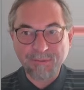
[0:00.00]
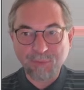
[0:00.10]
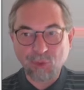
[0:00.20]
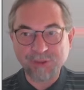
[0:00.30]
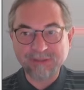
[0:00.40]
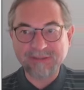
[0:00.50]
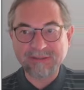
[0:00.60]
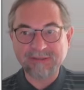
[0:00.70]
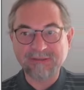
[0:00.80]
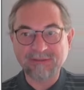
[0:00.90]
point
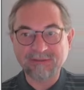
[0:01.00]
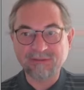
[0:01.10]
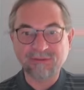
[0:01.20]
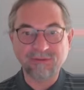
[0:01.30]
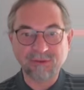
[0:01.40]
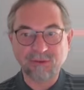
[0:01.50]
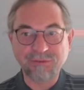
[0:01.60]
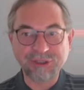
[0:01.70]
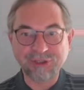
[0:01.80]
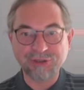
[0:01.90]
in a
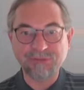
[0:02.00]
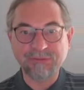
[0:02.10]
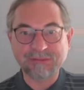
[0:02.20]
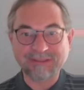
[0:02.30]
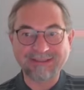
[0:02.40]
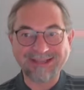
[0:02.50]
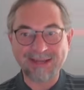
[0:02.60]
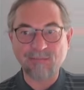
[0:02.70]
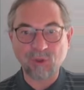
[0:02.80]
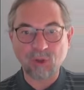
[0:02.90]
region with the
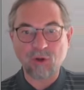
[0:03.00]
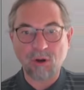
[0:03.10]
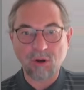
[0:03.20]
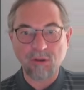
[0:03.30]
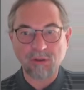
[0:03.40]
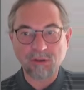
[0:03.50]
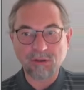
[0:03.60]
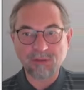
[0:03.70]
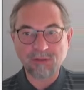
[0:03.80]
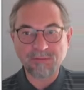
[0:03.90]
same color
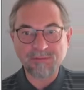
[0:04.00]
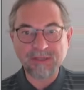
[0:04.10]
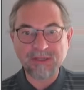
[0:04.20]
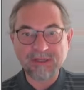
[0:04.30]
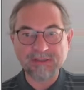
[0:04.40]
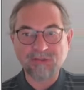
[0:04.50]
is